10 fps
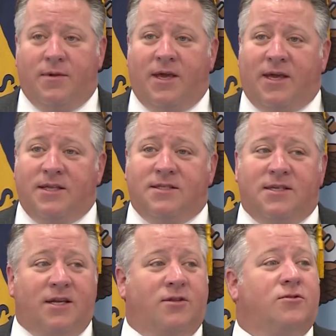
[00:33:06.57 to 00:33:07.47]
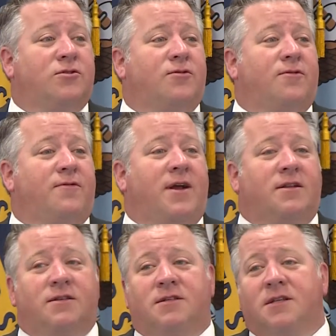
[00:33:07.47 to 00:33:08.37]
It continues to
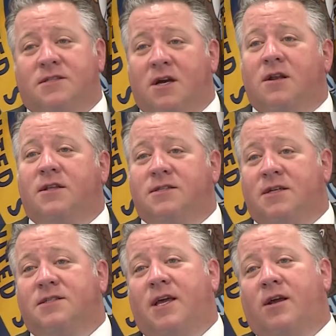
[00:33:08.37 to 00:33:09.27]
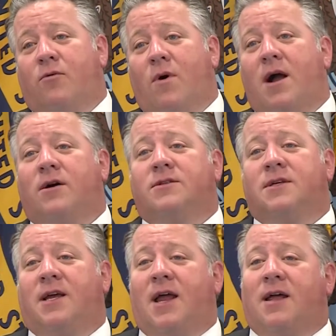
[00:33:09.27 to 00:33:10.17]
affect us, and it's gonna take a while to
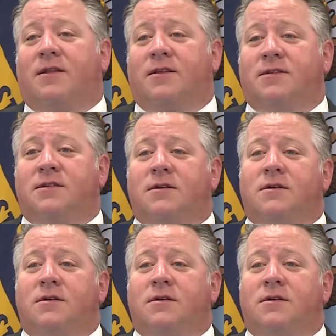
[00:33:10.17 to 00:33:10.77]
get out of this.